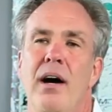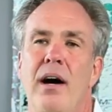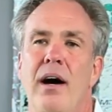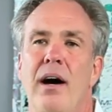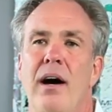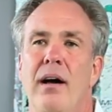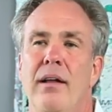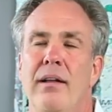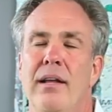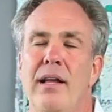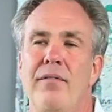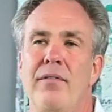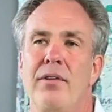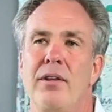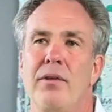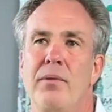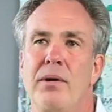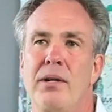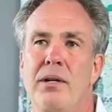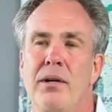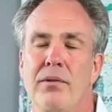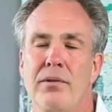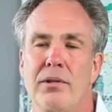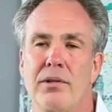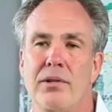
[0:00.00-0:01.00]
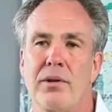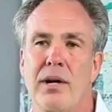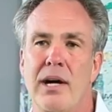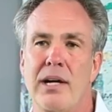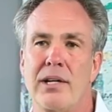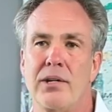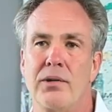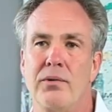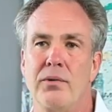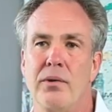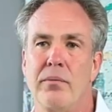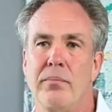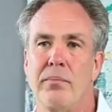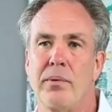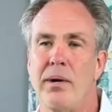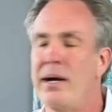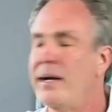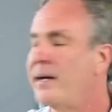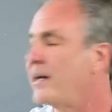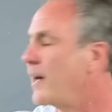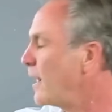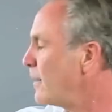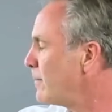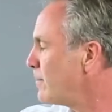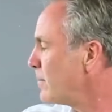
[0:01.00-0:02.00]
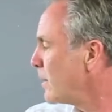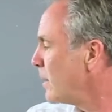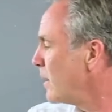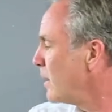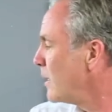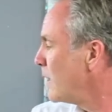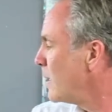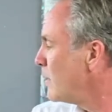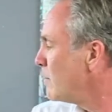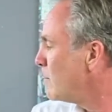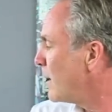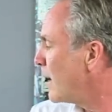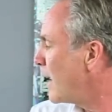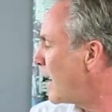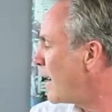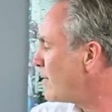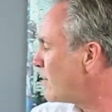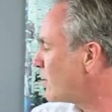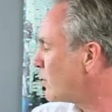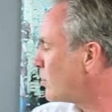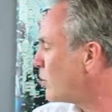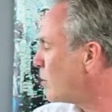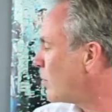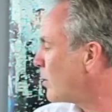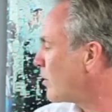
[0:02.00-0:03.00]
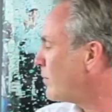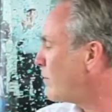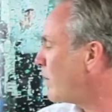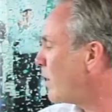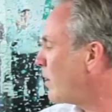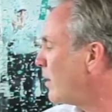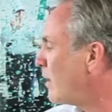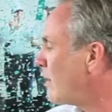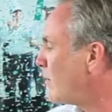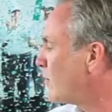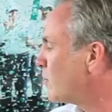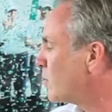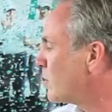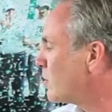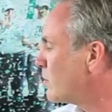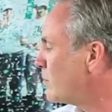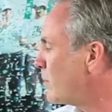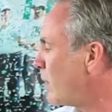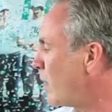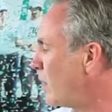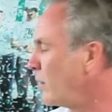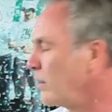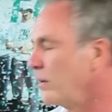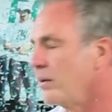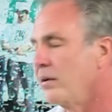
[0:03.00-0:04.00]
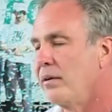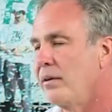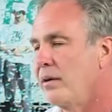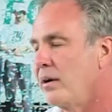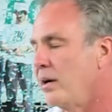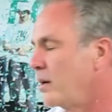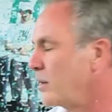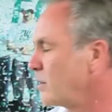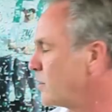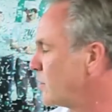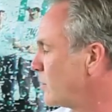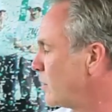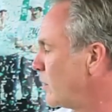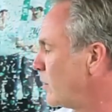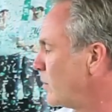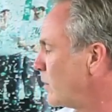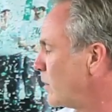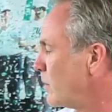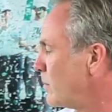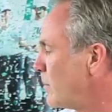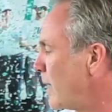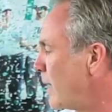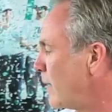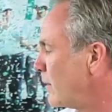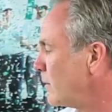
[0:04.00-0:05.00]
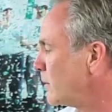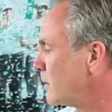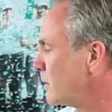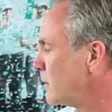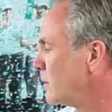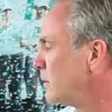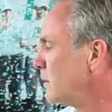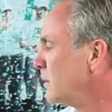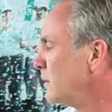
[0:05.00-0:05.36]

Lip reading: a level that we know the drivetrain won't break at, but have the torque fall off smaller or slower amount